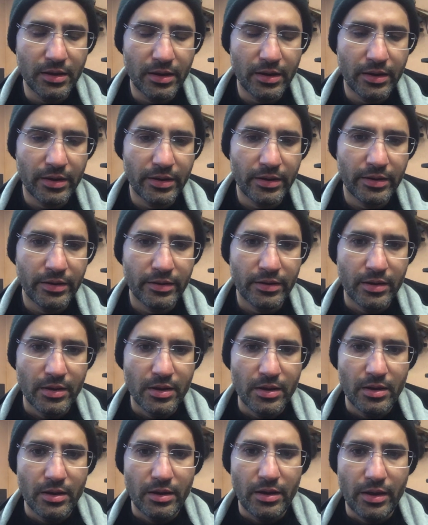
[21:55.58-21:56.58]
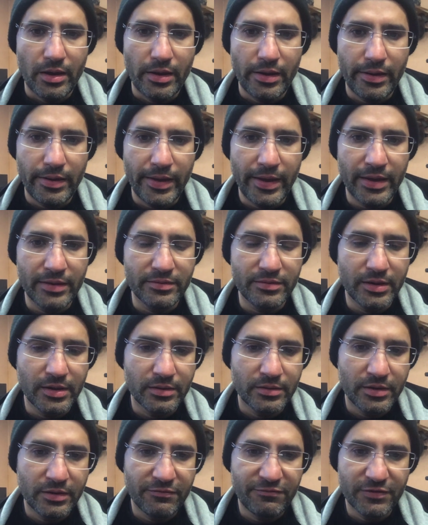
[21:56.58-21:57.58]

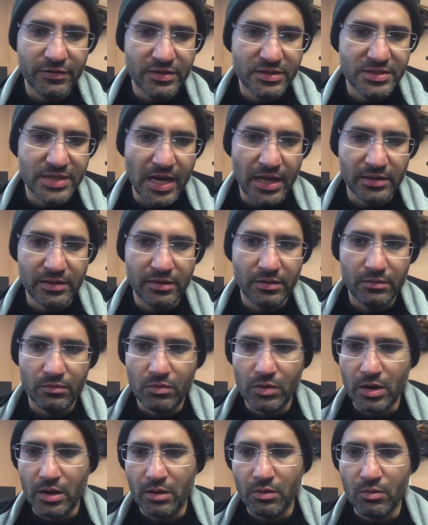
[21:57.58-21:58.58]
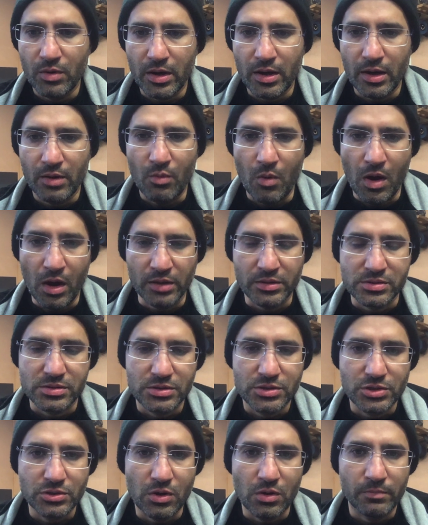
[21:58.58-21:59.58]
they fit exactly what I want.
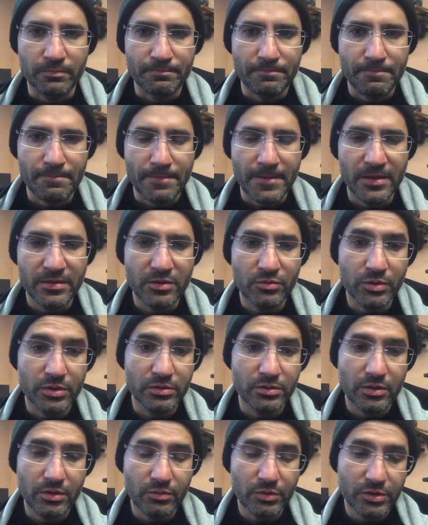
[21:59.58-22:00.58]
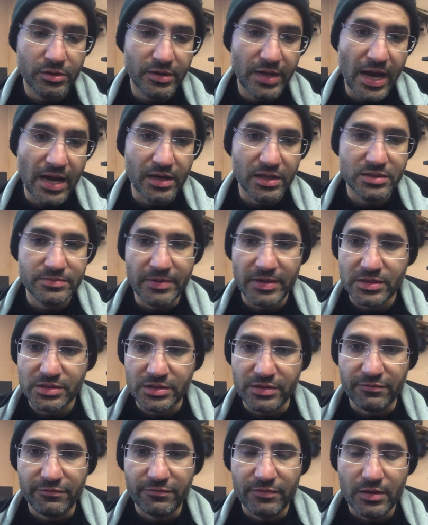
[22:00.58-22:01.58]
So, and they weren't that
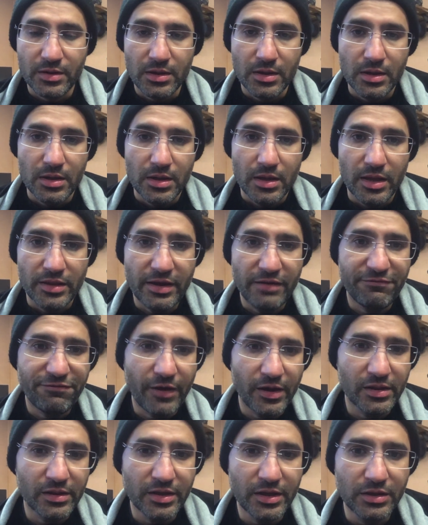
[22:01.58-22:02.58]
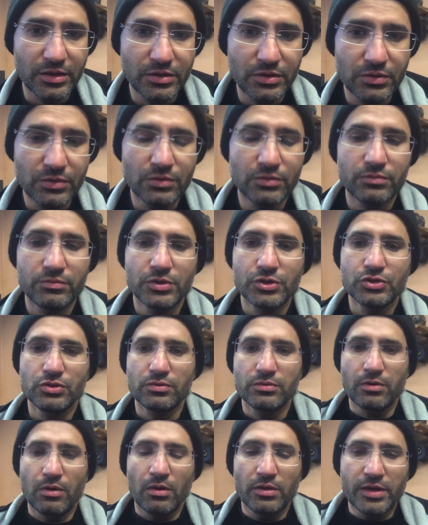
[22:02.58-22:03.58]
expensive. And then finally, you
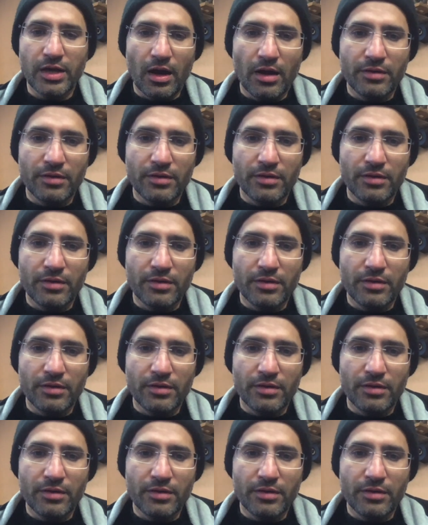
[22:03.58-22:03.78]
do all the